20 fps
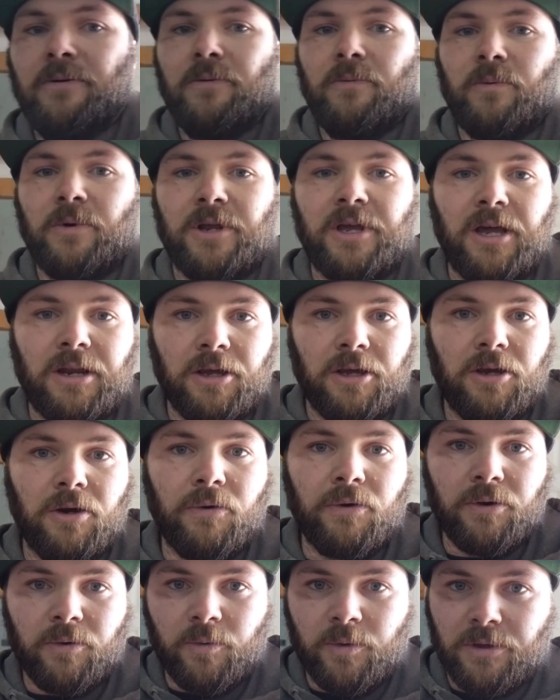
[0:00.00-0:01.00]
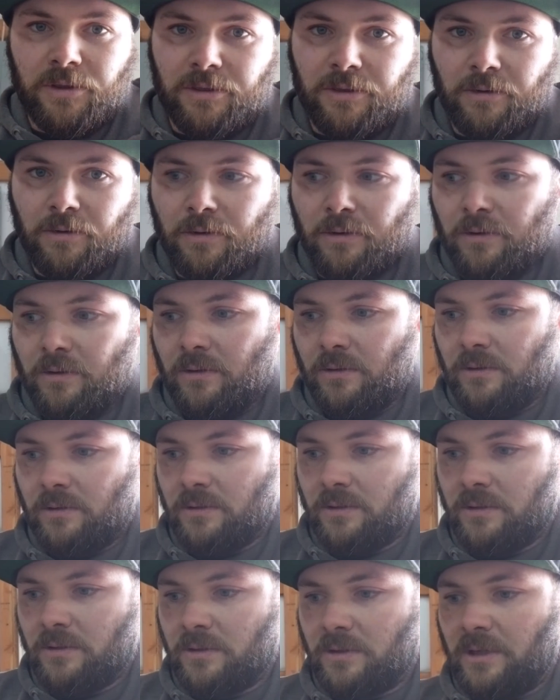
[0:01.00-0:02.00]
We're kind of going with the
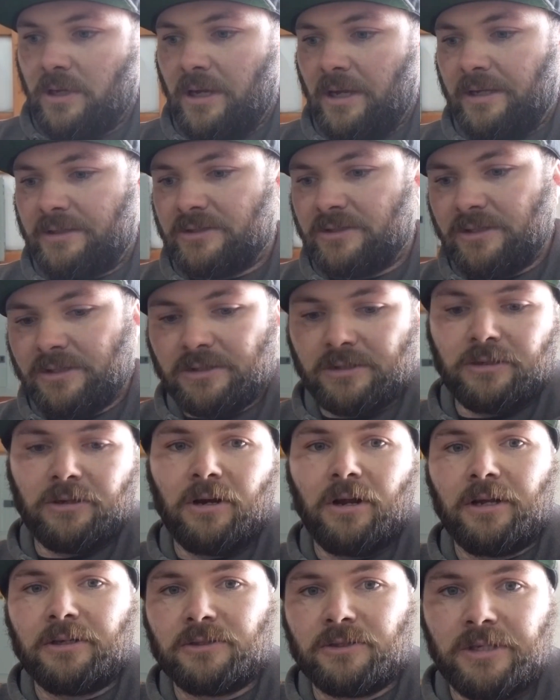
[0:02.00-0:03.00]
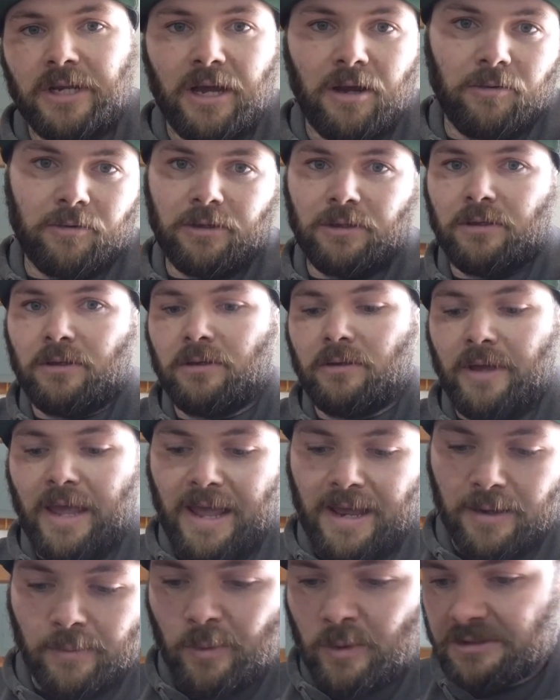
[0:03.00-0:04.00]
whole C's Garage Naoki
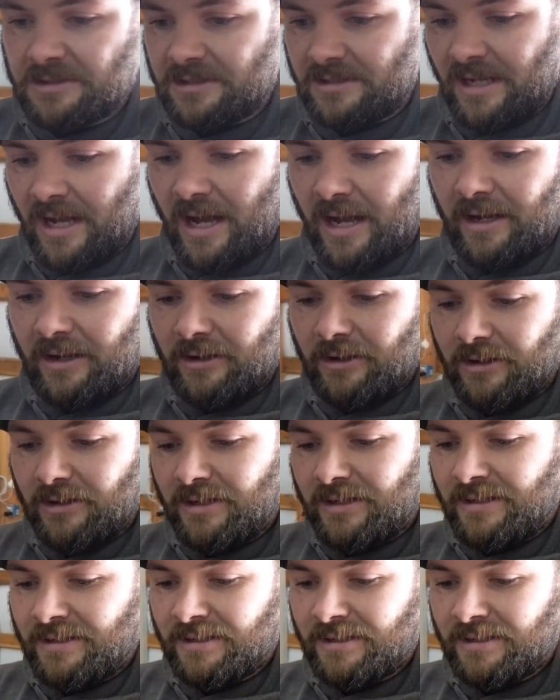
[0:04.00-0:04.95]
animal style